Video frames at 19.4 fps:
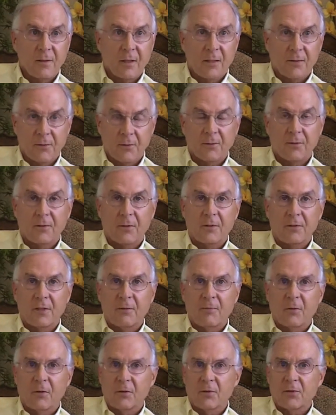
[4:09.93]
I do. The
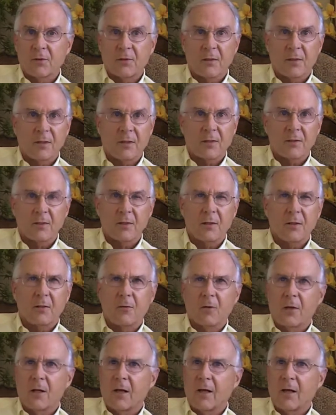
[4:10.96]
Team Volusia thing, the CEO